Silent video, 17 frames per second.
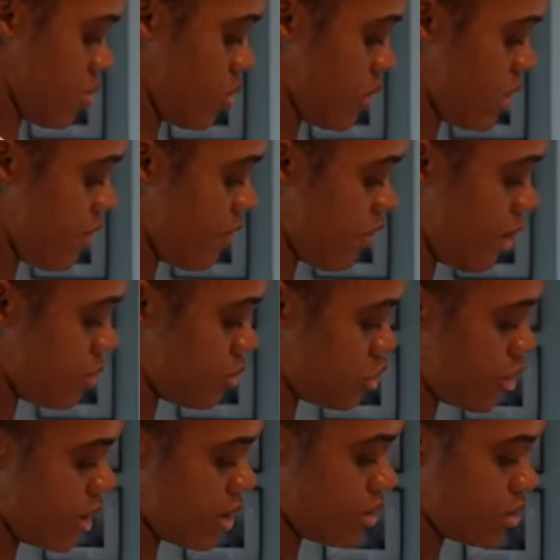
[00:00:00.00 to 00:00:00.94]
whenever I'm
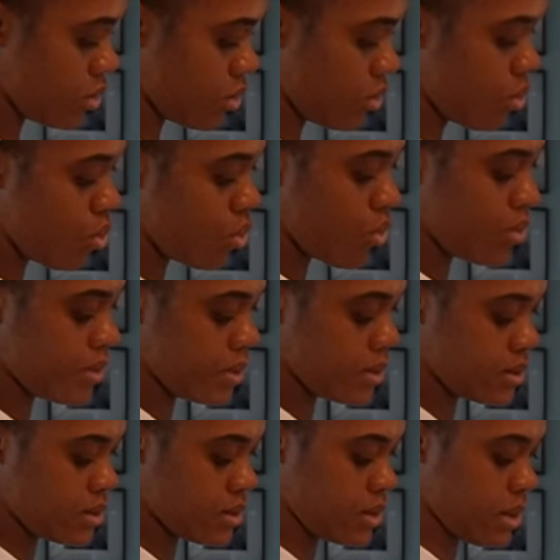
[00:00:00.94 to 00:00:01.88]
trying to comb
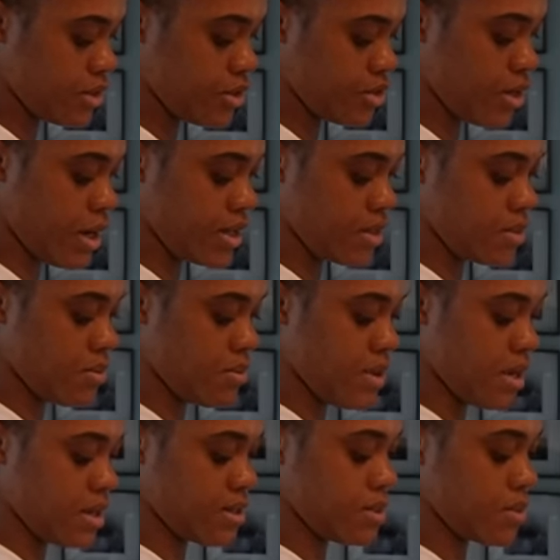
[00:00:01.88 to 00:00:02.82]
it, I try to
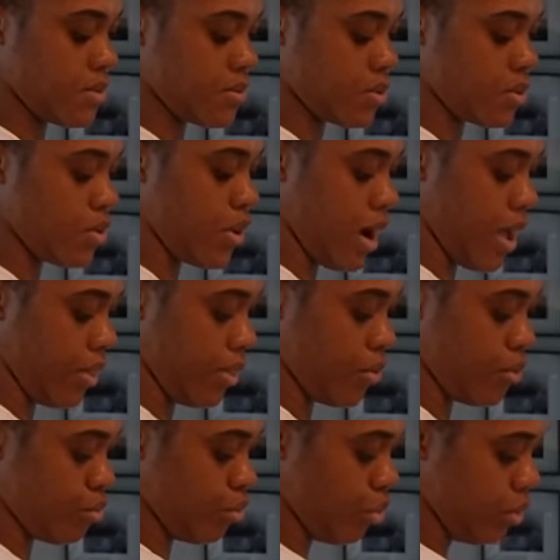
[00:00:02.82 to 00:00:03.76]
make some go at
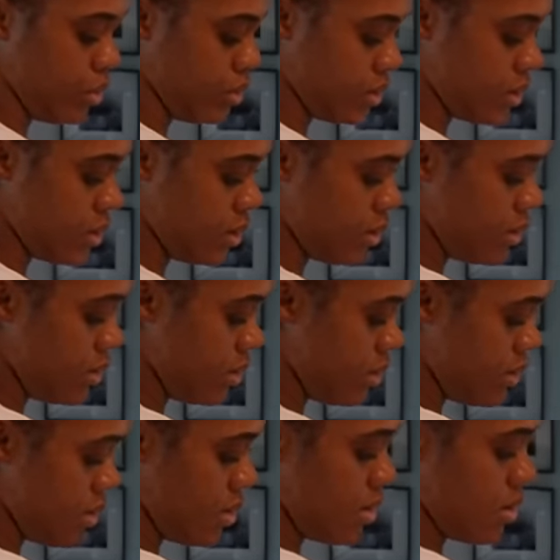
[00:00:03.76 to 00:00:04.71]
the root
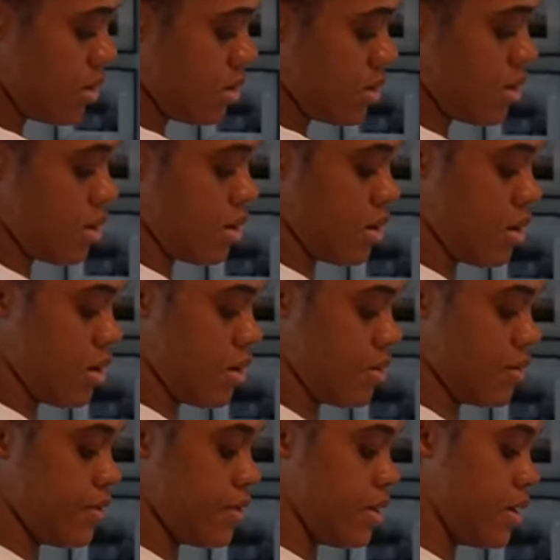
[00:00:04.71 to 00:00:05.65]

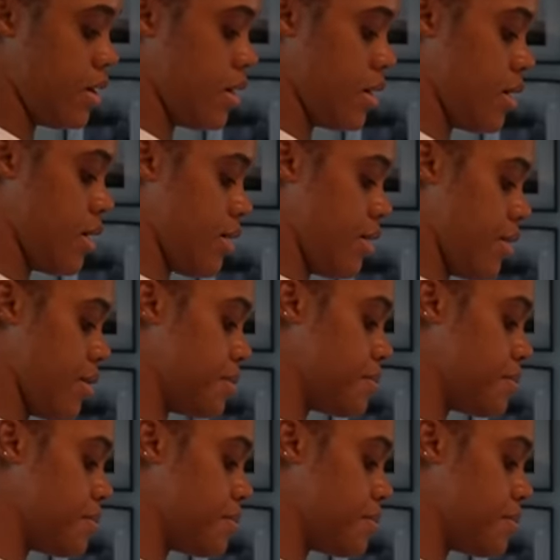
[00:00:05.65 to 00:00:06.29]
of the hair.